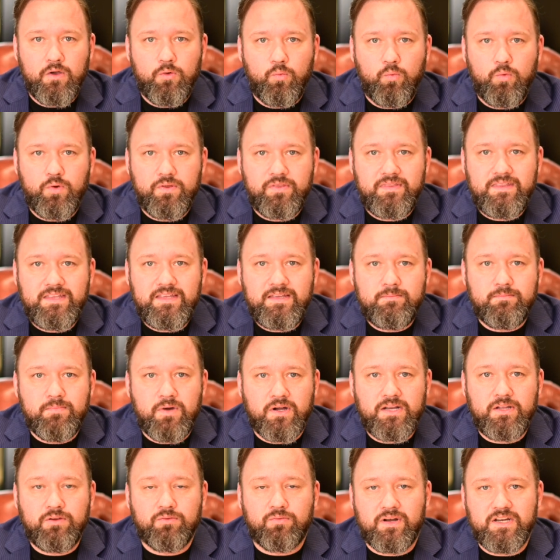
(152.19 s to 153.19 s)
would the
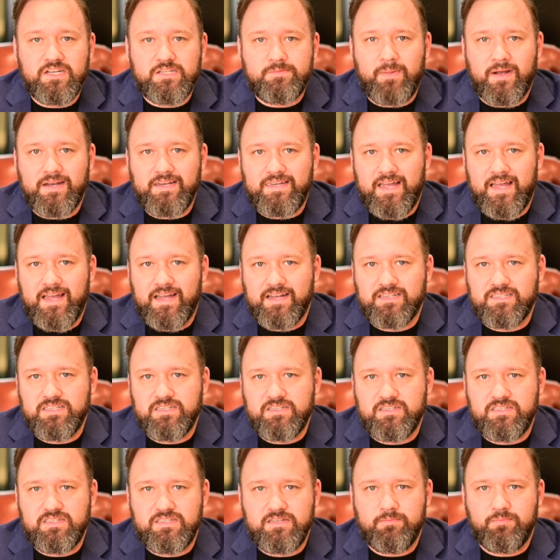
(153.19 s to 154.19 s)
money raised by
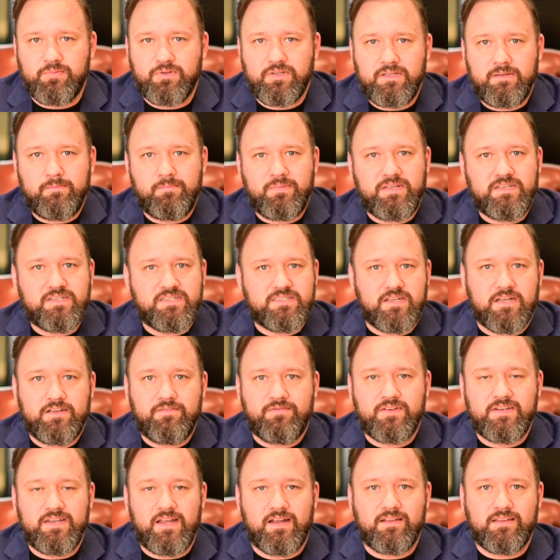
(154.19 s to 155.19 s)
taxes simply be
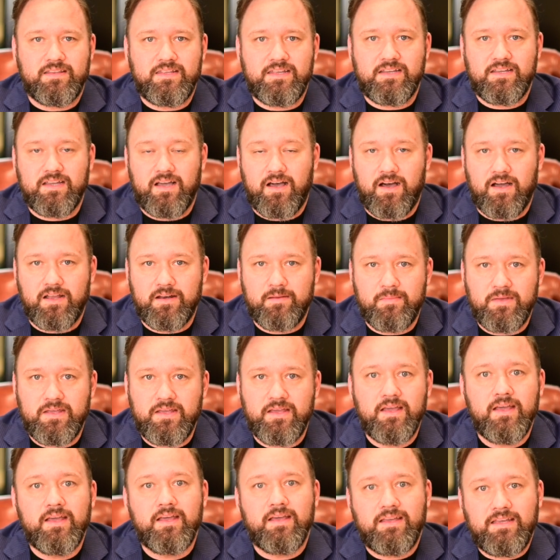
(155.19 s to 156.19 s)
siphoned out of the economy,